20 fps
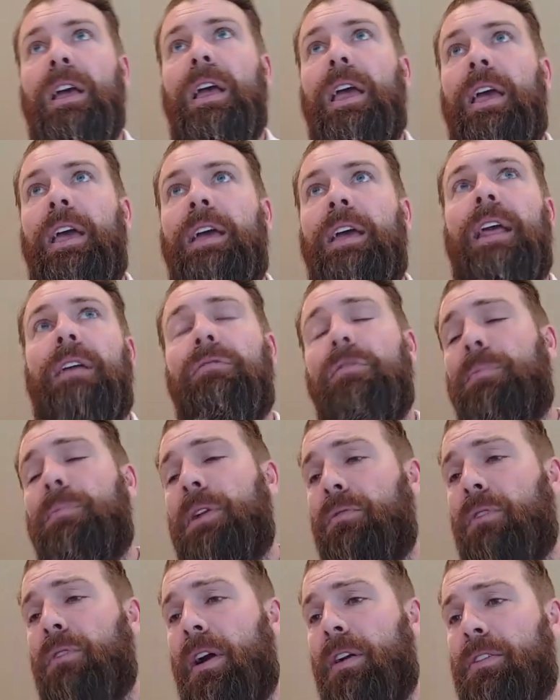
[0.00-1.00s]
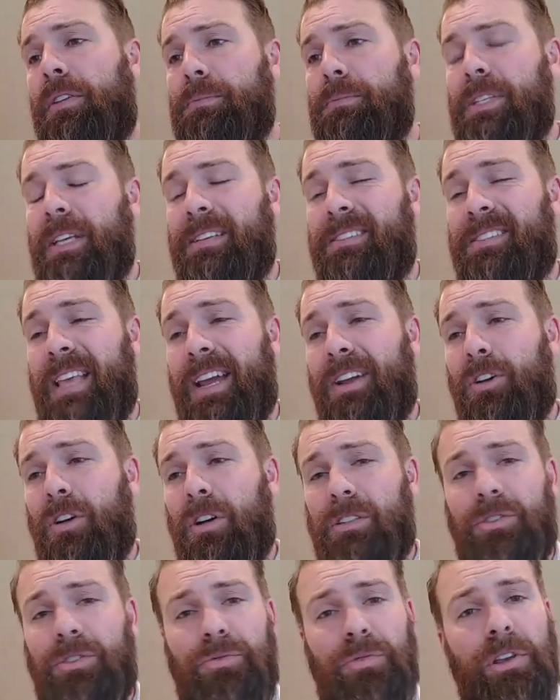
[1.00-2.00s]
And everybody around him says that
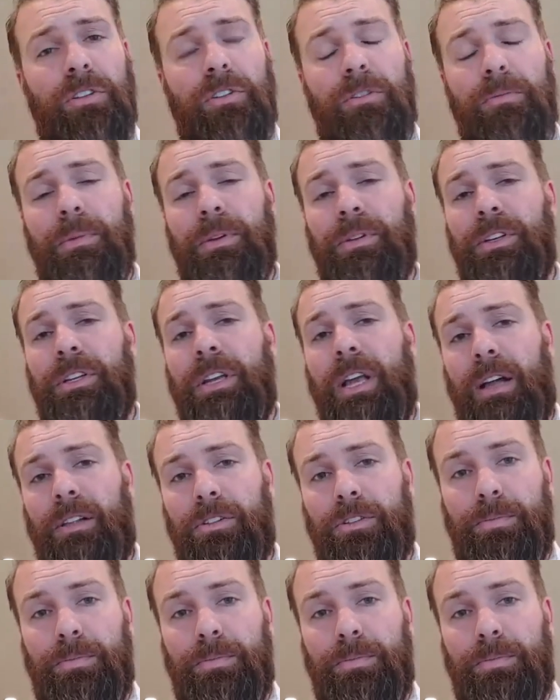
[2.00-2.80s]
costs $300 million